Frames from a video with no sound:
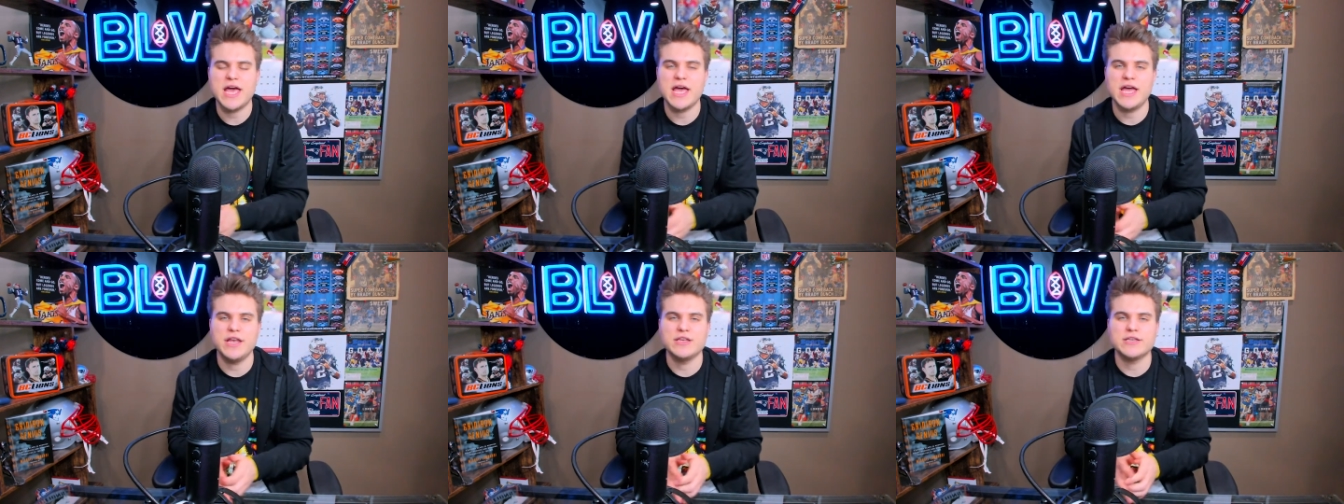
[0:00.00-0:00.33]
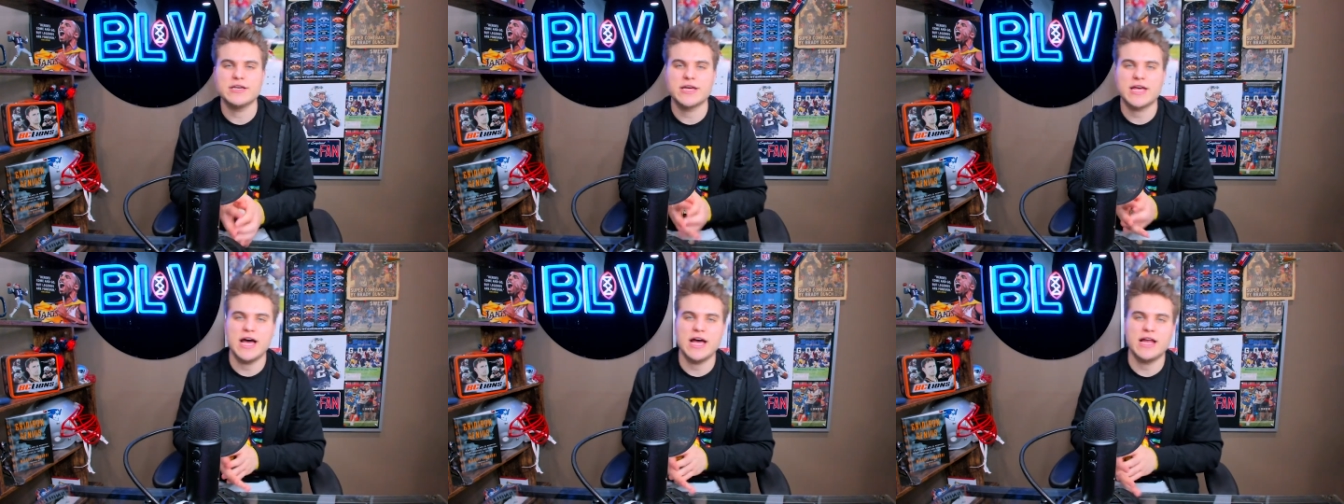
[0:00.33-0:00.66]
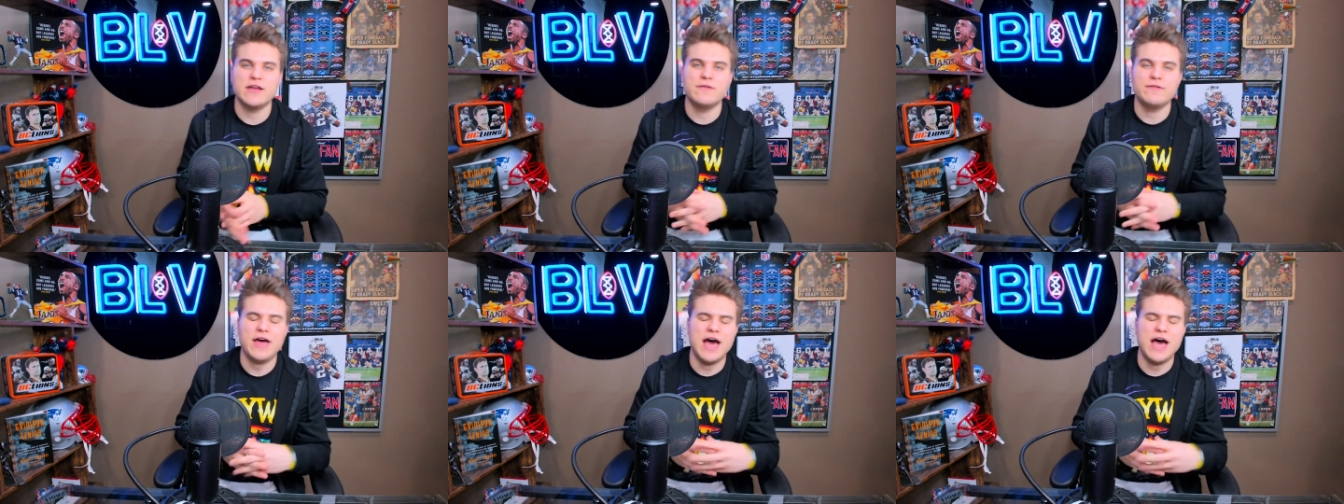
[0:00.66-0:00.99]
and
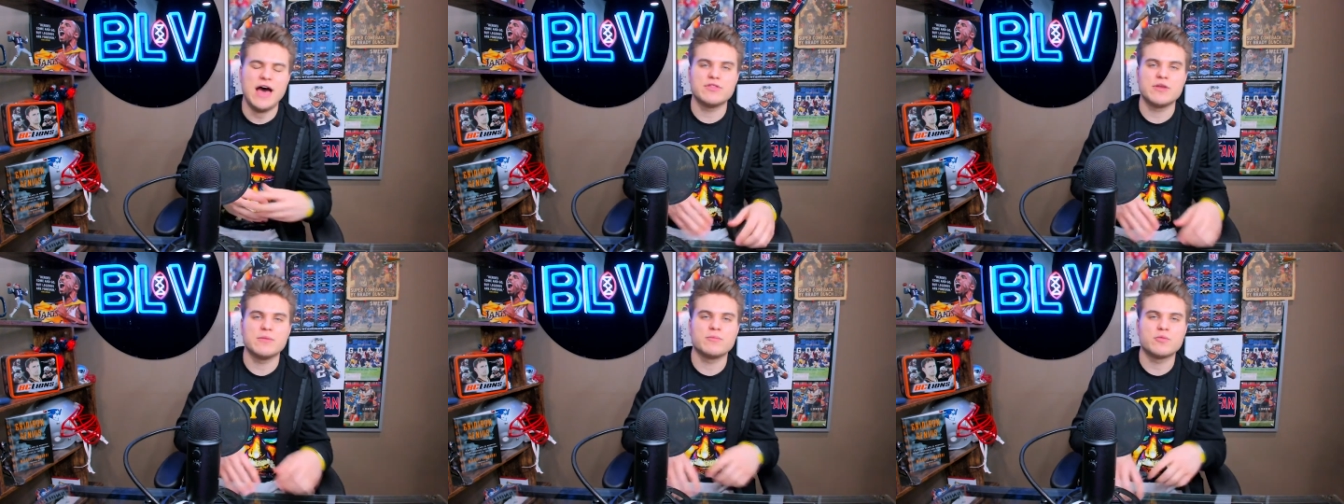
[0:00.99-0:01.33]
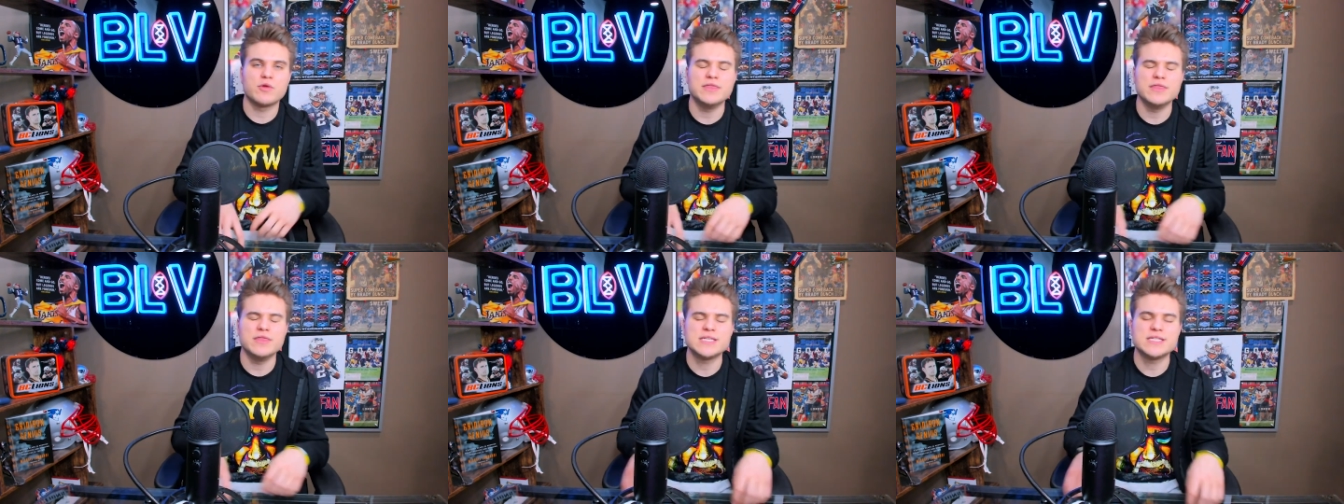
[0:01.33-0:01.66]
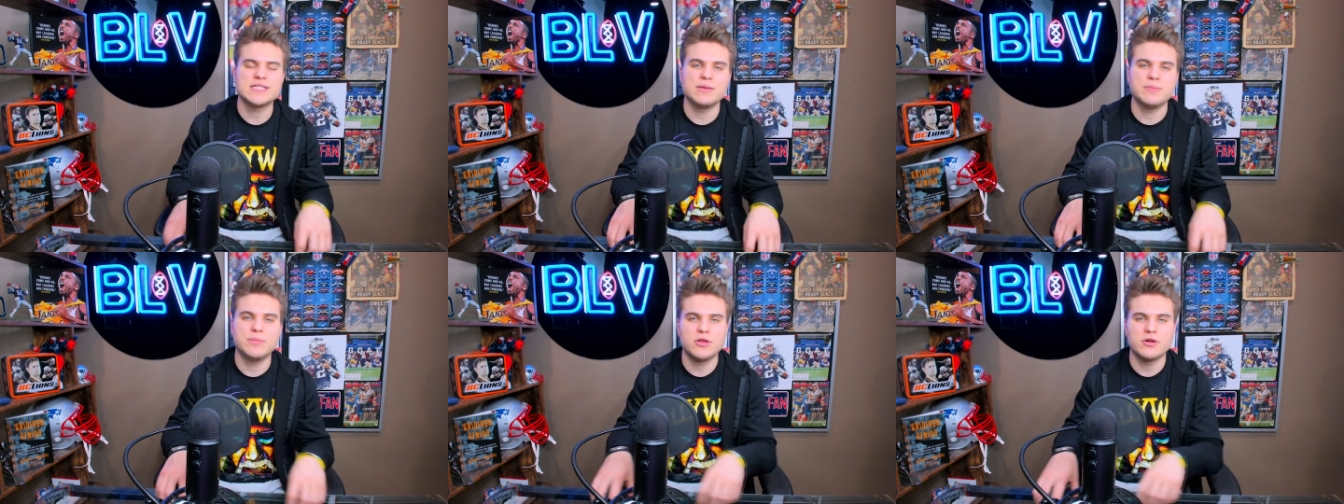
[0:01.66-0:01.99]
kind of have them run the
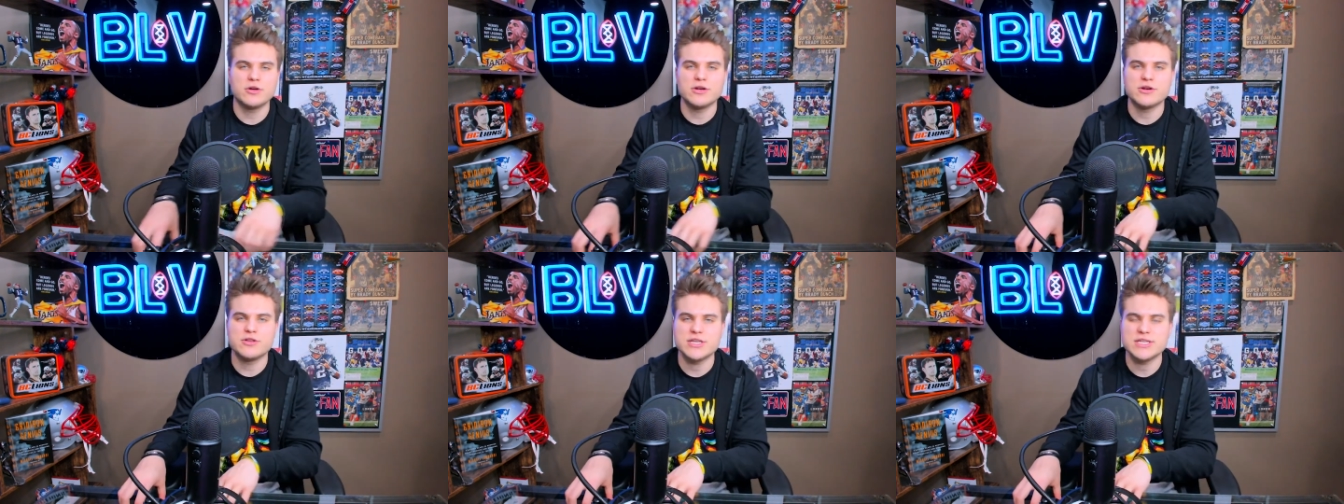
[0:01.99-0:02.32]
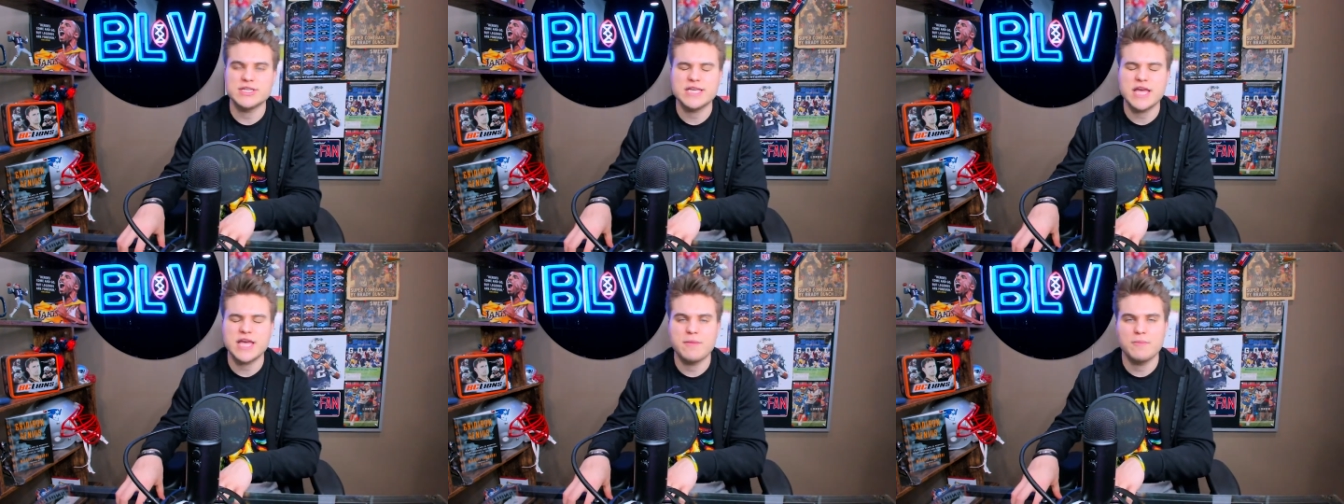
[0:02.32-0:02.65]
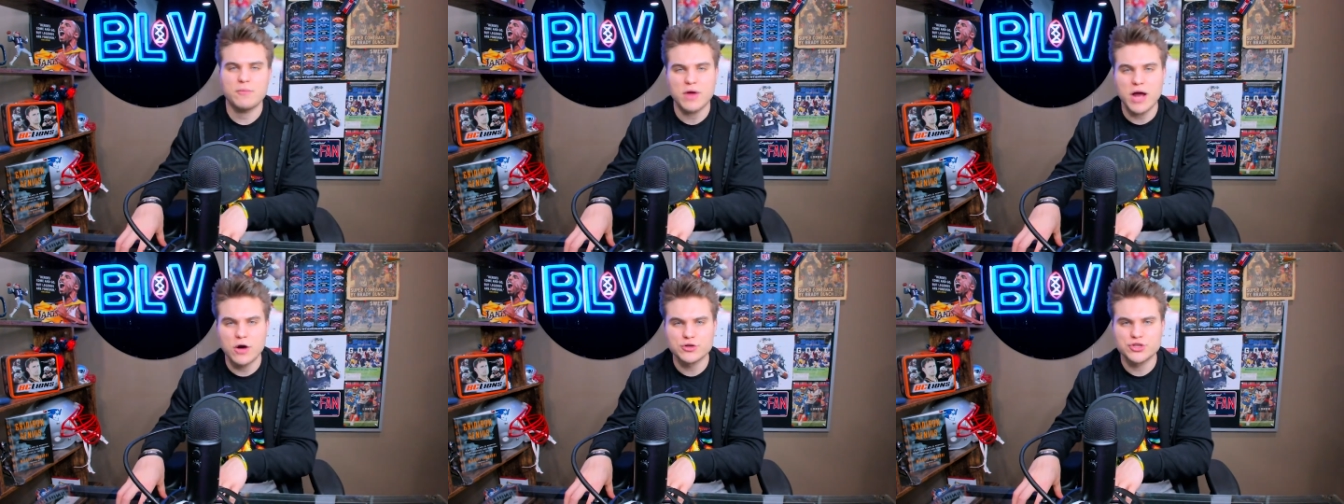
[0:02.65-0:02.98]
similar or the
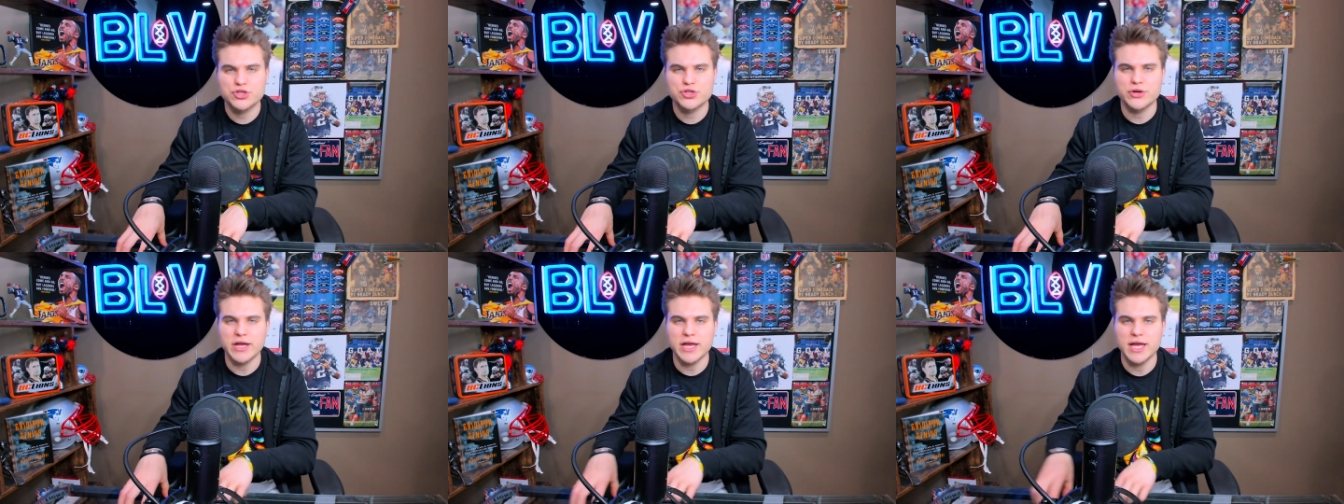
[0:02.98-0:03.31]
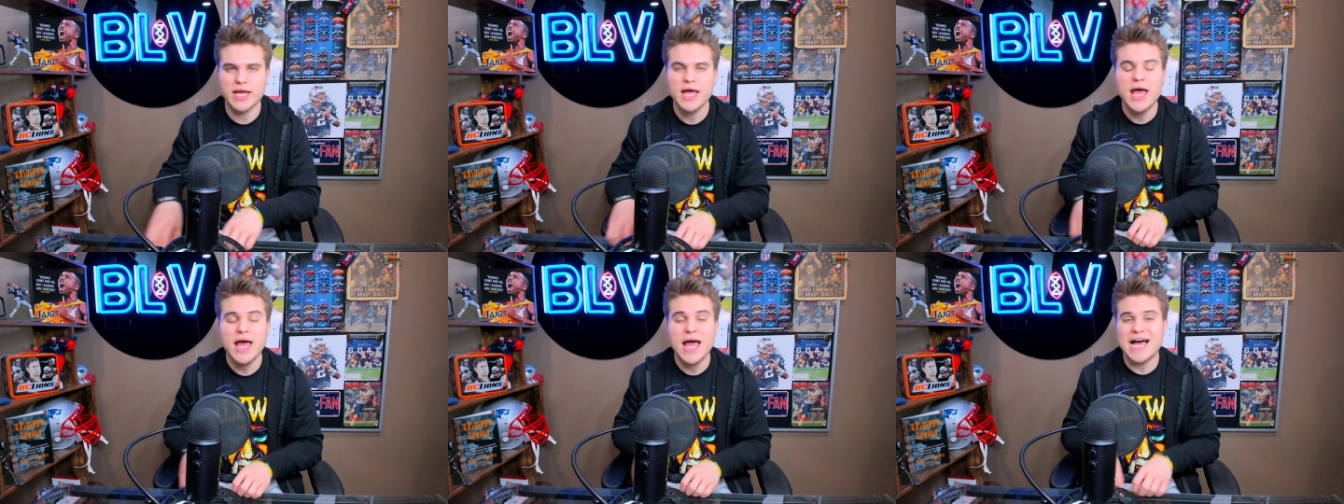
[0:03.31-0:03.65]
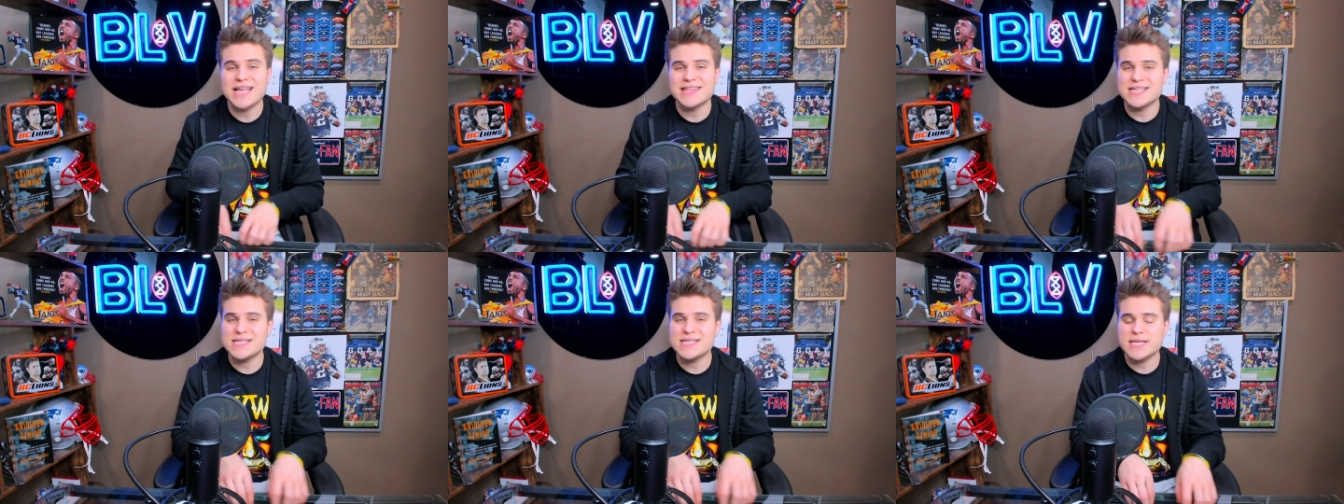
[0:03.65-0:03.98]
same route tree.
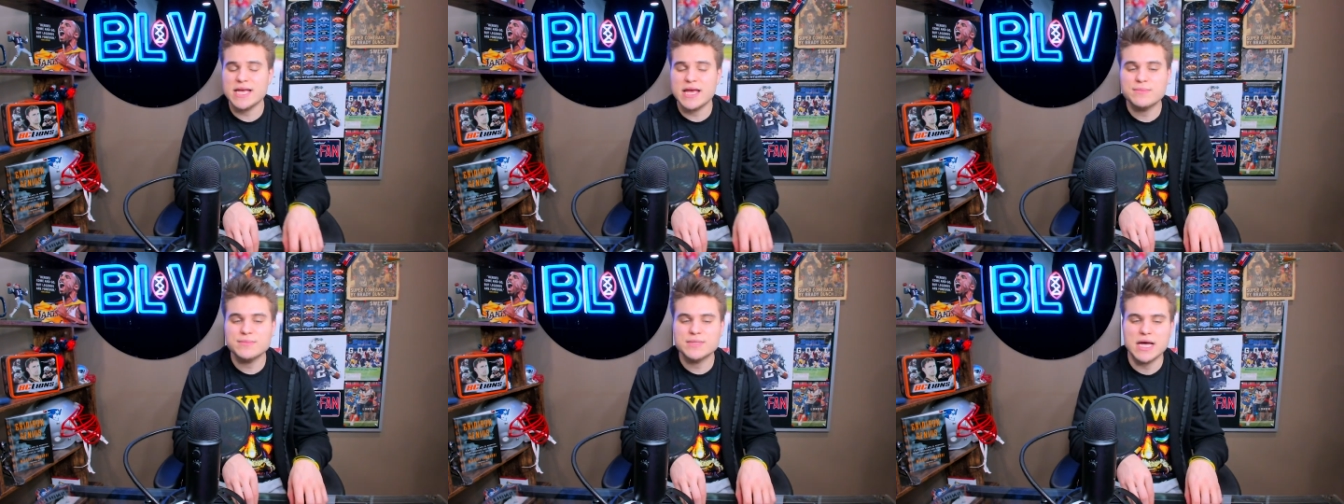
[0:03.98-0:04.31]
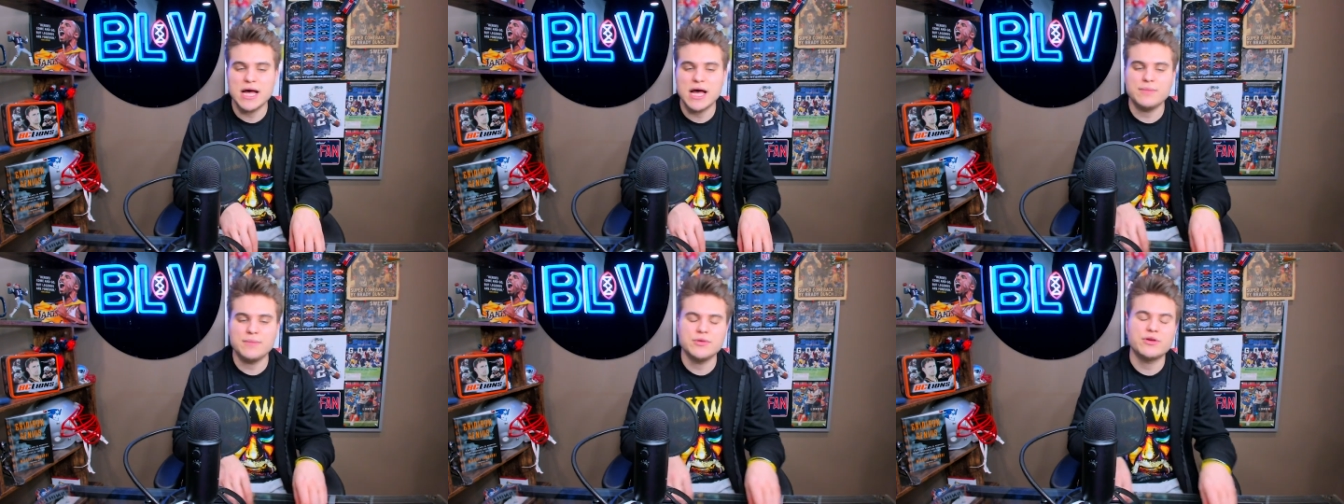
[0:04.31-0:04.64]
At the same time,